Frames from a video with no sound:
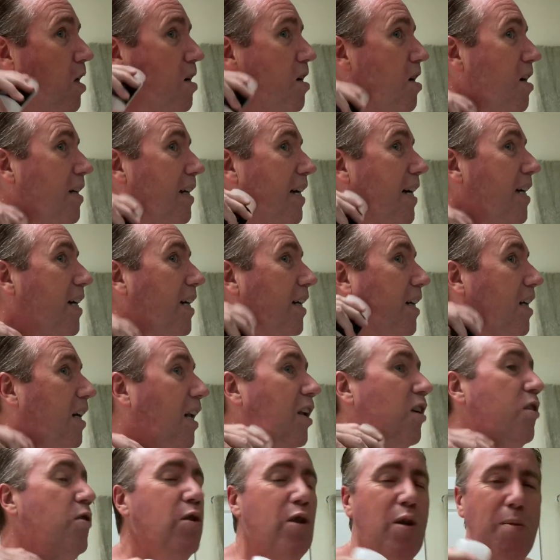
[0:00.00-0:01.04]
and kind of
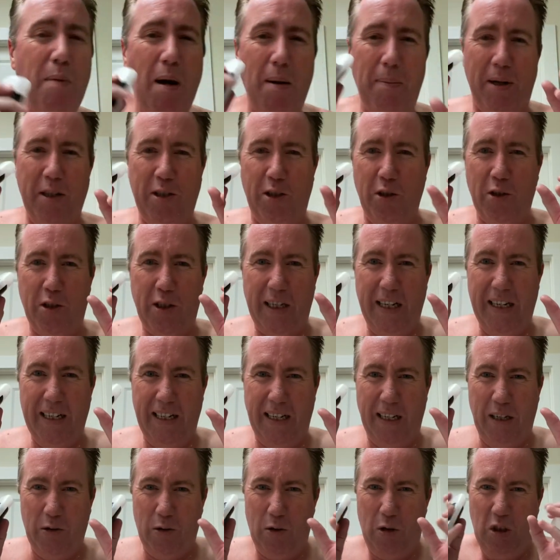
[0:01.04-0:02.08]
close them up because your skin
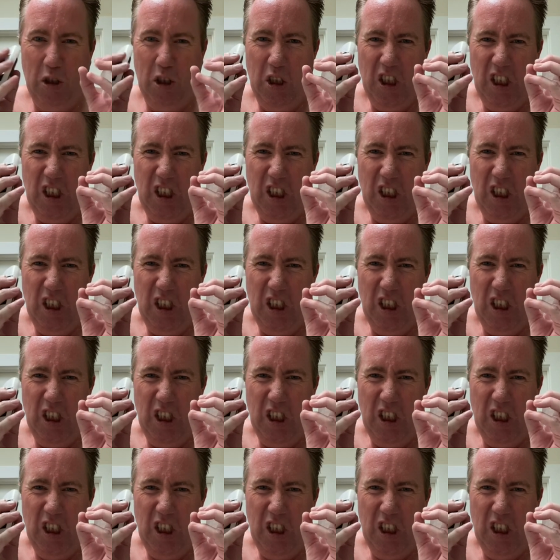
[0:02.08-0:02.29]
like goes,